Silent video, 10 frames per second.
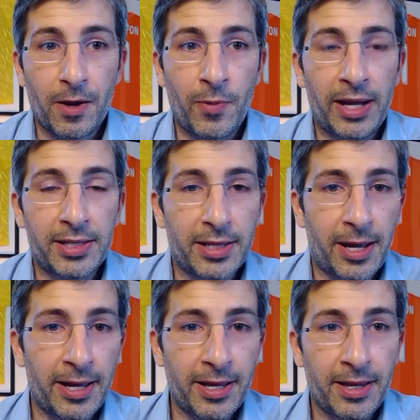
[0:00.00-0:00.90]
right,
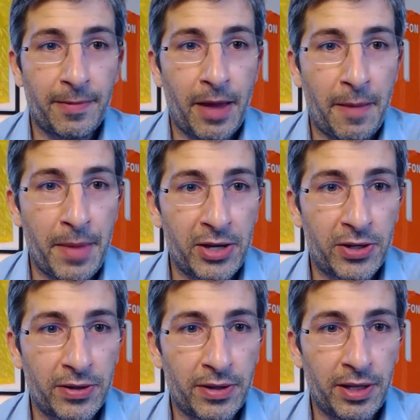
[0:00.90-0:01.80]
I
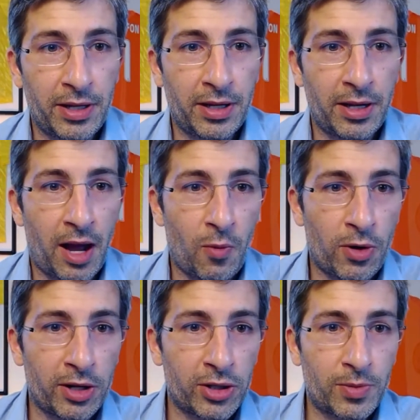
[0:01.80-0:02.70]
mentioned the
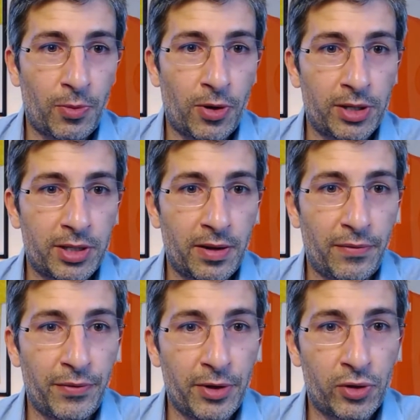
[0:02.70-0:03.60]
iWorkinSport
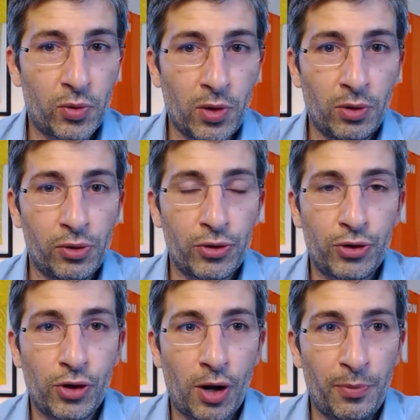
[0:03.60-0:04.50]
virtual
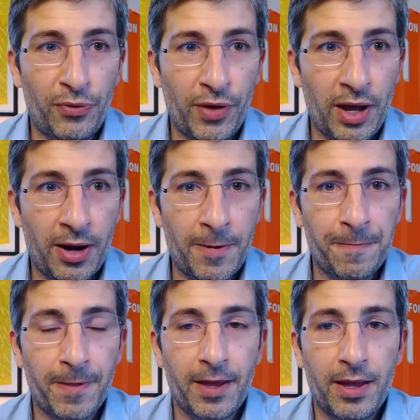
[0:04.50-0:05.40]
job
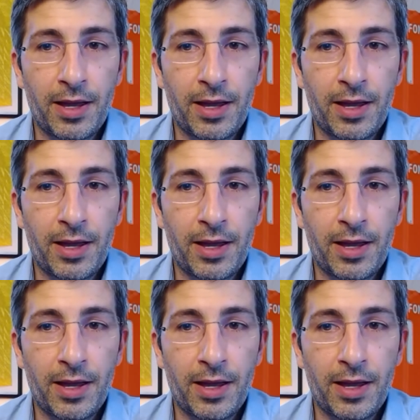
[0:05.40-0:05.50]
fair.